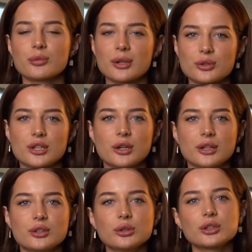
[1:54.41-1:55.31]
Let me show
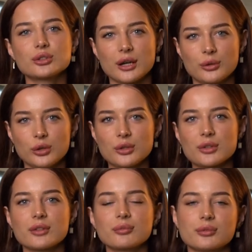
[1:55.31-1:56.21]
you some
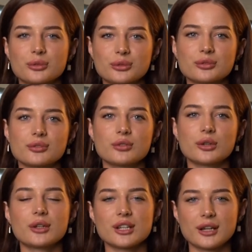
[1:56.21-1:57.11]
examples. The
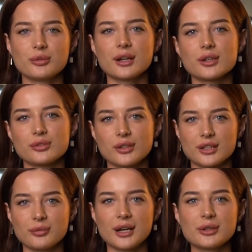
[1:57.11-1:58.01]
book that I borrowed from
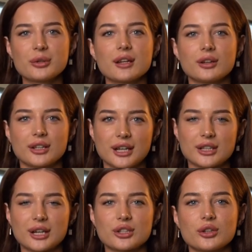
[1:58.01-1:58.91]
the library
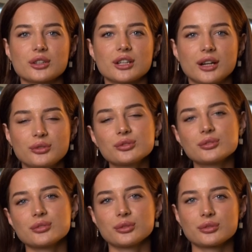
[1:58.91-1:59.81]
is interesting.
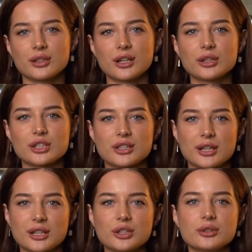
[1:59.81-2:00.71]
In this
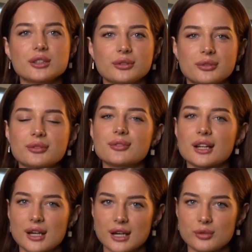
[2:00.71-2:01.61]
sentence,
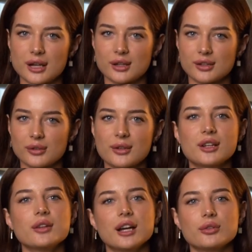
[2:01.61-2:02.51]
that I borrowed from
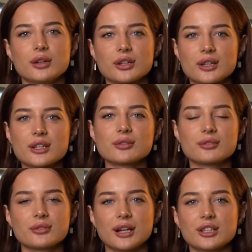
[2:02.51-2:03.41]
the library
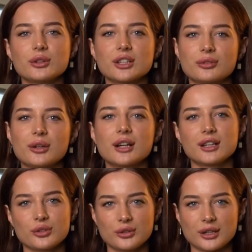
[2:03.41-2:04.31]
is the
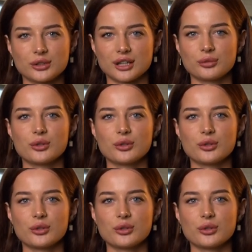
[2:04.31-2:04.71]
defining relative